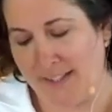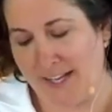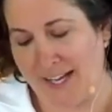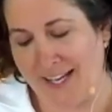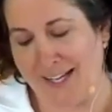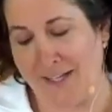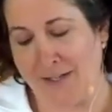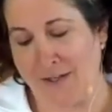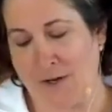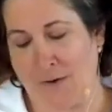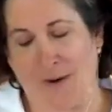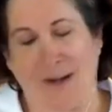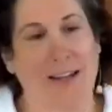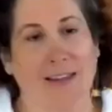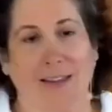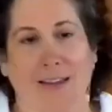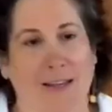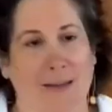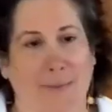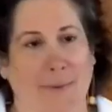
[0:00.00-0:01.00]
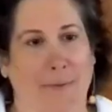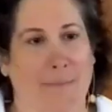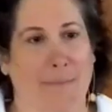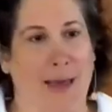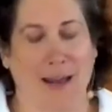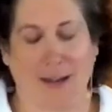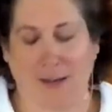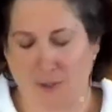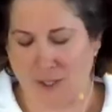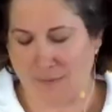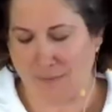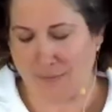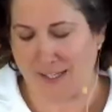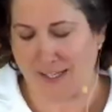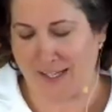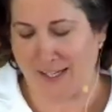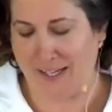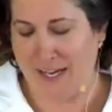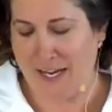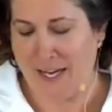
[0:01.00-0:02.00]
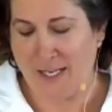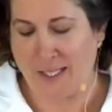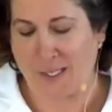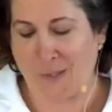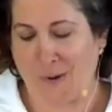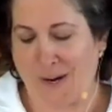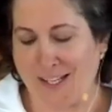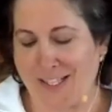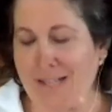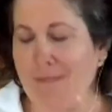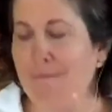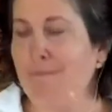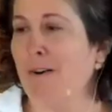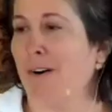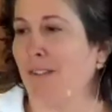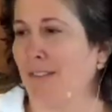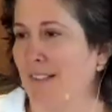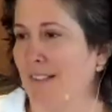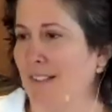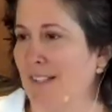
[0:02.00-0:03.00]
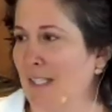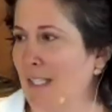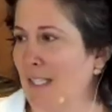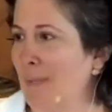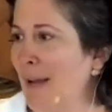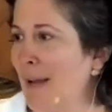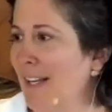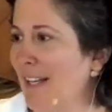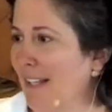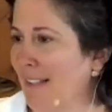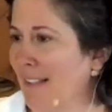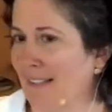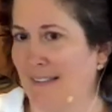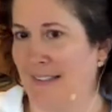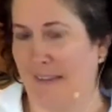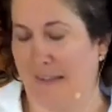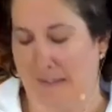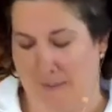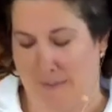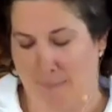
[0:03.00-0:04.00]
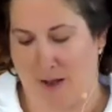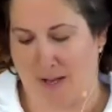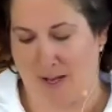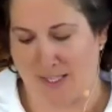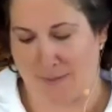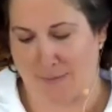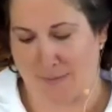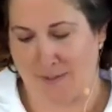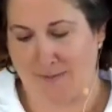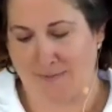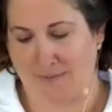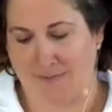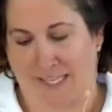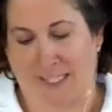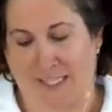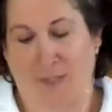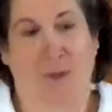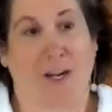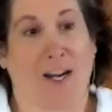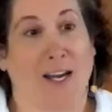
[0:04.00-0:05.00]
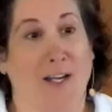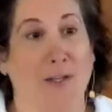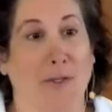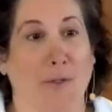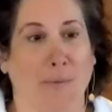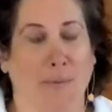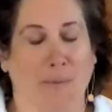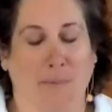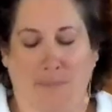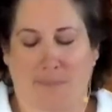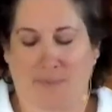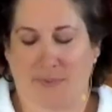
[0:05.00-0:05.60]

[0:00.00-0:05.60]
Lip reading: I didn't know anything about managing money, so I defaulted into spending as little as possible. That's what I knew.